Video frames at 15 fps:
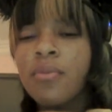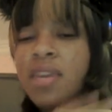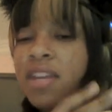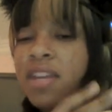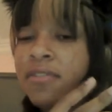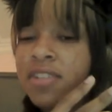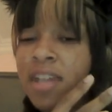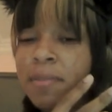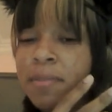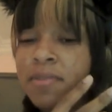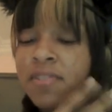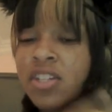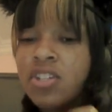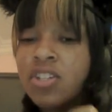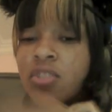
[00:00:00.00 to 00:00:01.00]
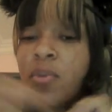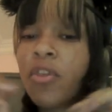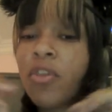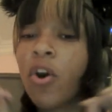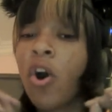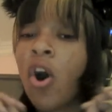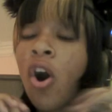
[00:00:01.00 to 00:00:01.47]
3 different types of ears
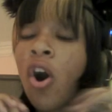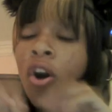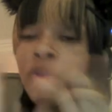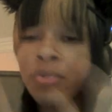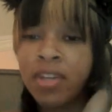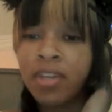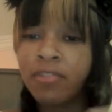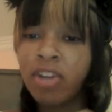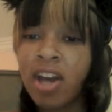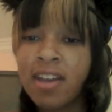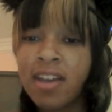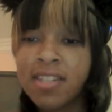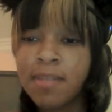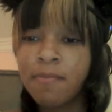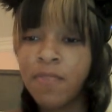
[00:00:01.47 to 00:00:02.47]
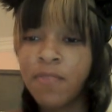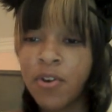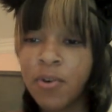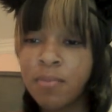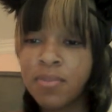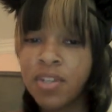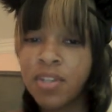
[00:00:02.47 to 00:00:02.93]
with all 3 different custom
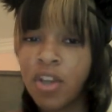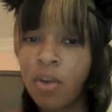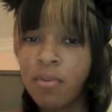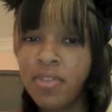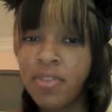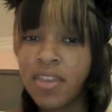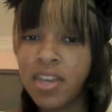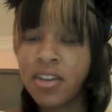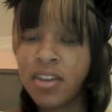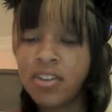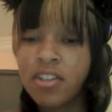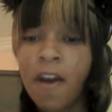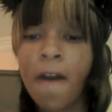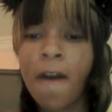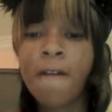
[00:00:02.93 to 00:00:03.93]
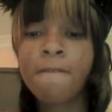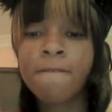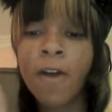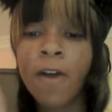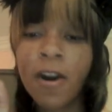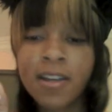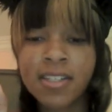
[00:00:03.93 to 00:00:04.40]
foams to go with the ears.
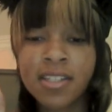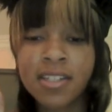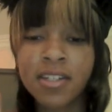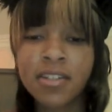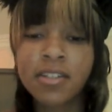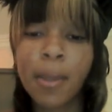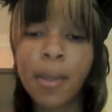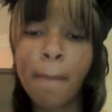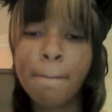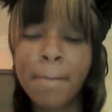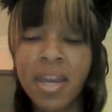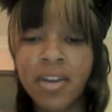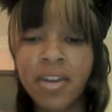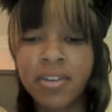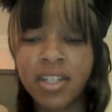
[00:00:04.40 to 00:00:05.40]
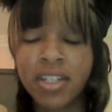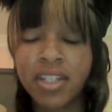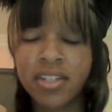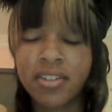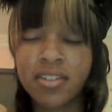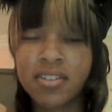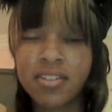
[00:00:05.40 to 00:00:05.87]
Fox ears, bear
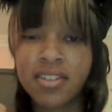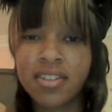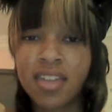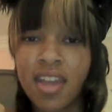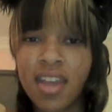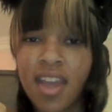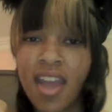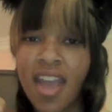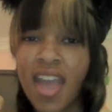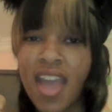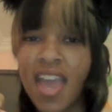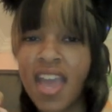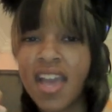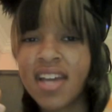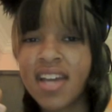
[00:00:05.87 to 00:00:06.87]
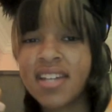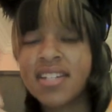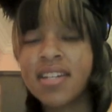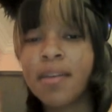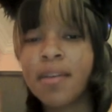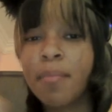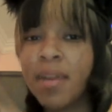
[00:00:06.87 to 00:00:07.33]
ears,
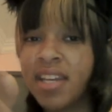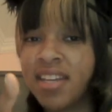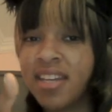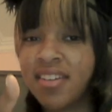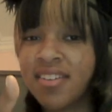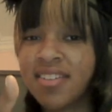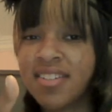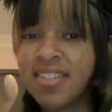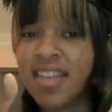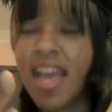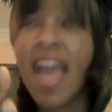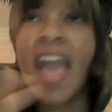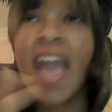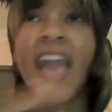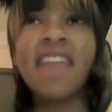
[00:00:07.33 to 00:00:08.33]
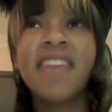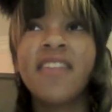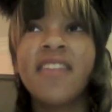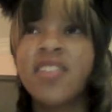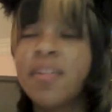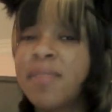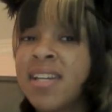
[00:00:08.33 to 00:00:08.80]
and bunny ears. And they
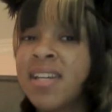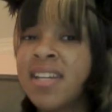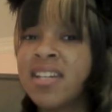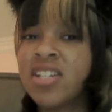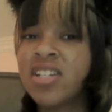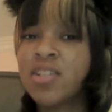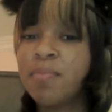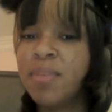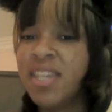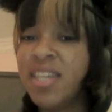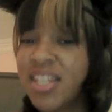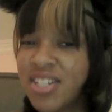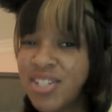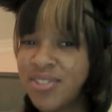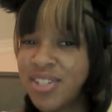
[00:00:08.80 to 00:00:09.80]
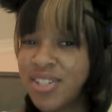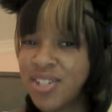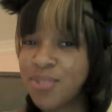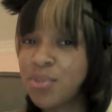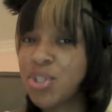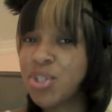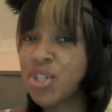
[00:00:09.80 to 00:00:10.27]
have a limited edition Pikachu
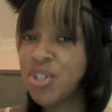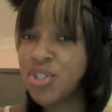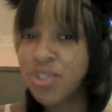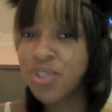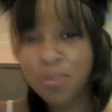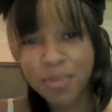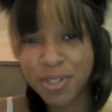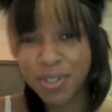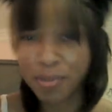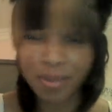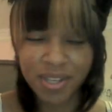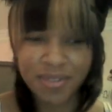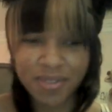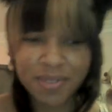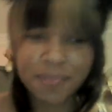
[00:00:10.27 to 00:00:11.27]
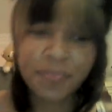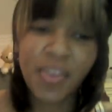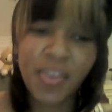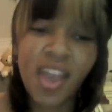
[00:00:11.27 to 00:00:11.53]
ears, which are super, super cute.